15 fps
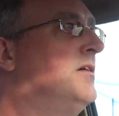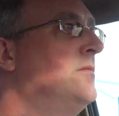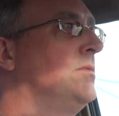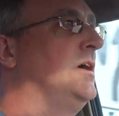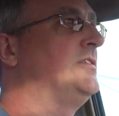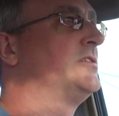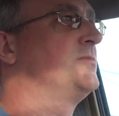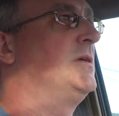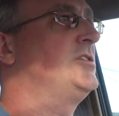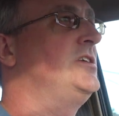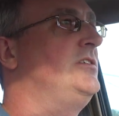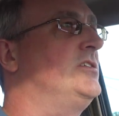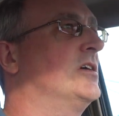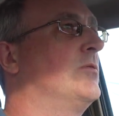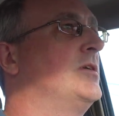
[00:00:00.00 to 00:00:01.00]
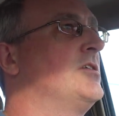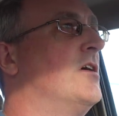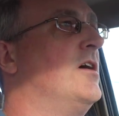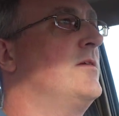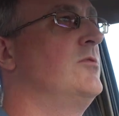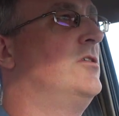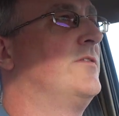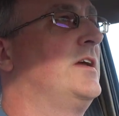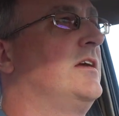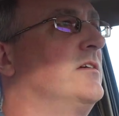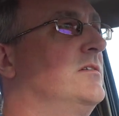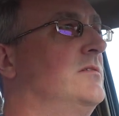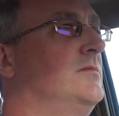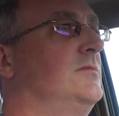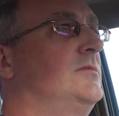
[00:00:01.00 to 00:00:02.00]
Plus, it's much easier when you're already moving
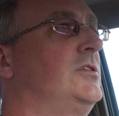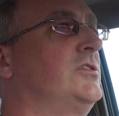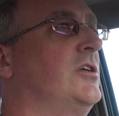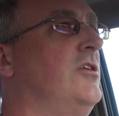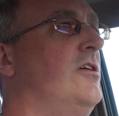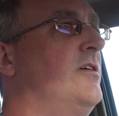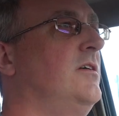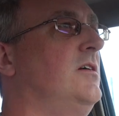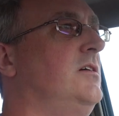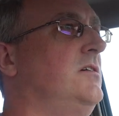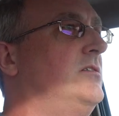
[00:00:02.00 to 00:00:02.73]
to turn.